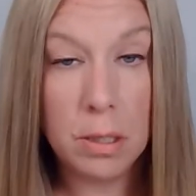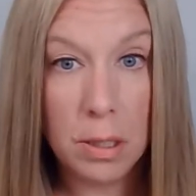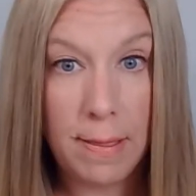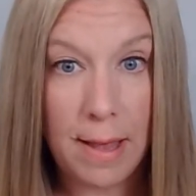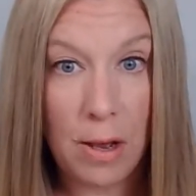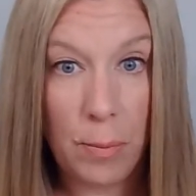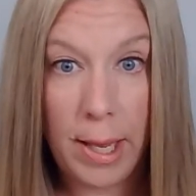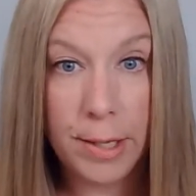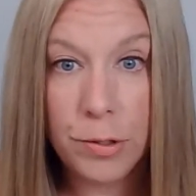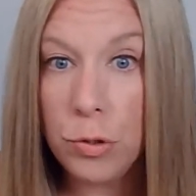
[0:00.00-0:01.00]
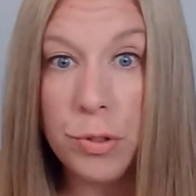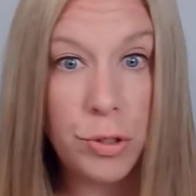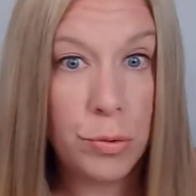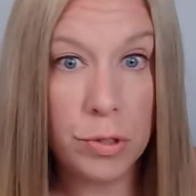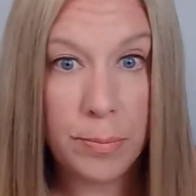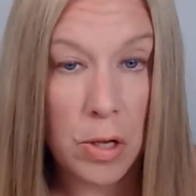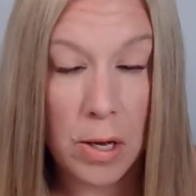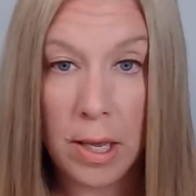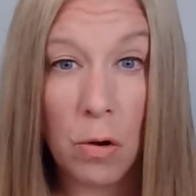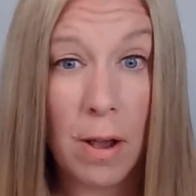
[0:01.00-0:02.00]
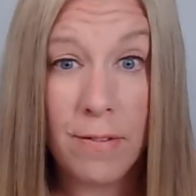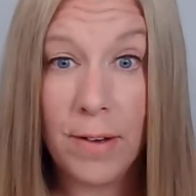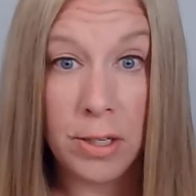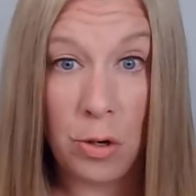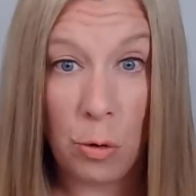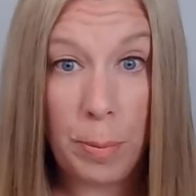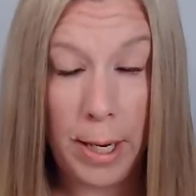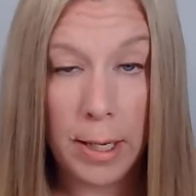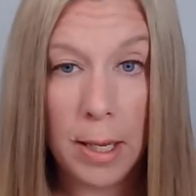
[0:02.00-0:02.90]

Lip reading: in that way as soon as you stop talking or I find an opening.